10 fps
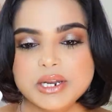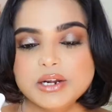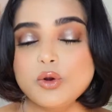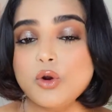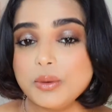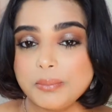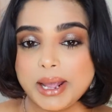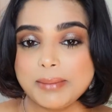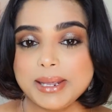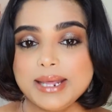in it, or
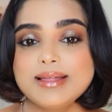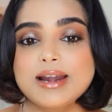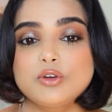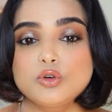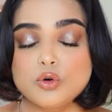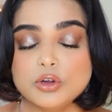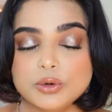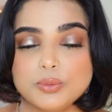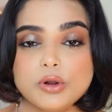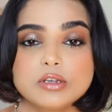maybe that
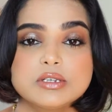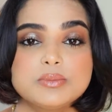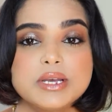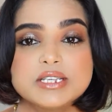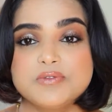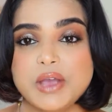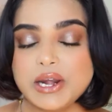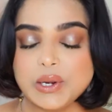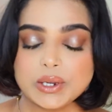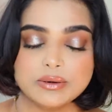coconut blossom is
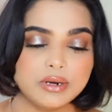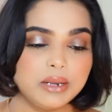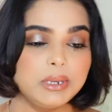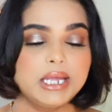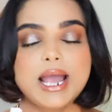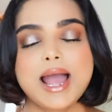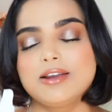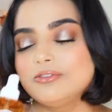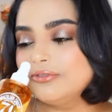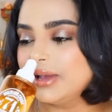very creamy
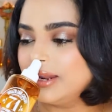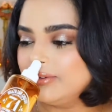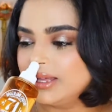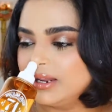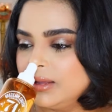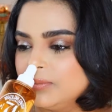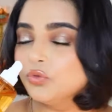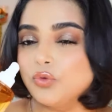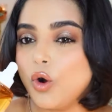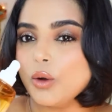and very, very
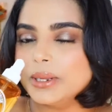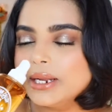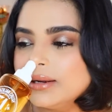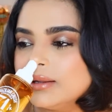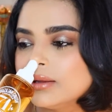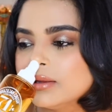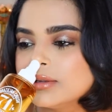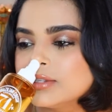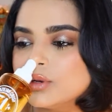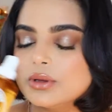warm in it.
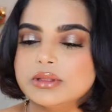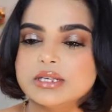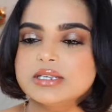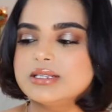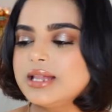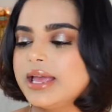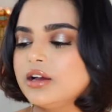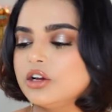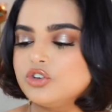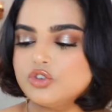So this is
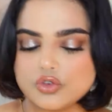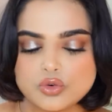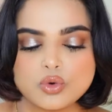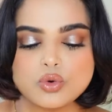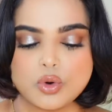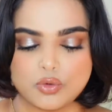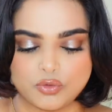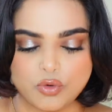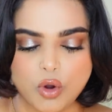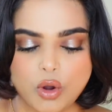like a true
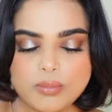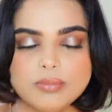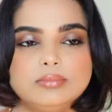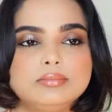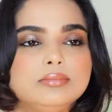warm.